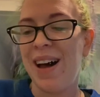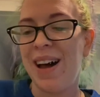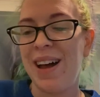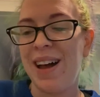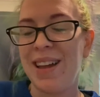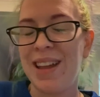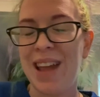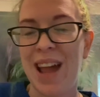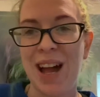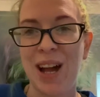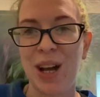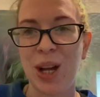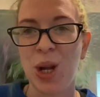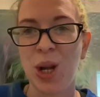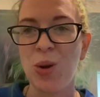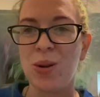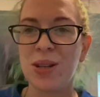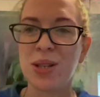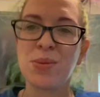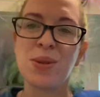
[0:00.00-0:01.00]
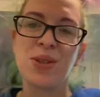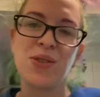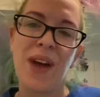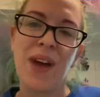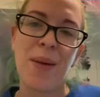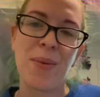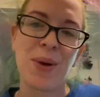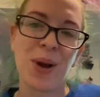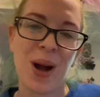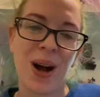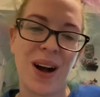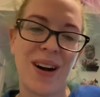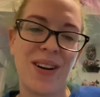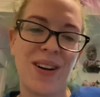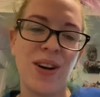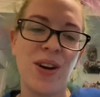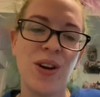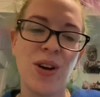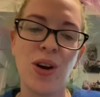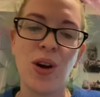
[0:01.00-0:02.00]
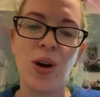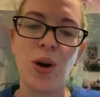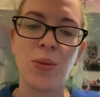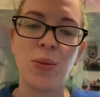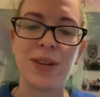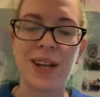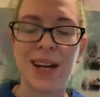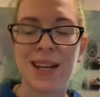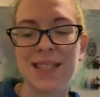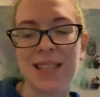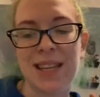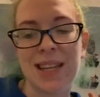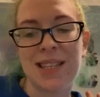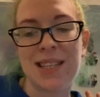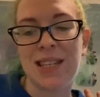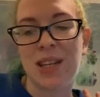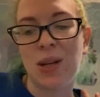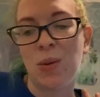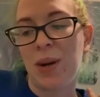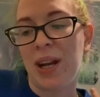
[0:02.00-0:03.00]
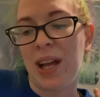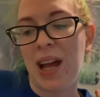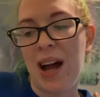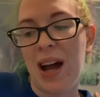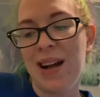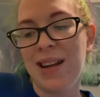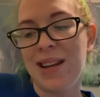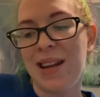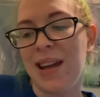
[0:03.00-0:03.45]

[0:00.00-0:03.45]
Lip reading: yeah, Christmas fabric haul. Hope you guys like seeing what I got.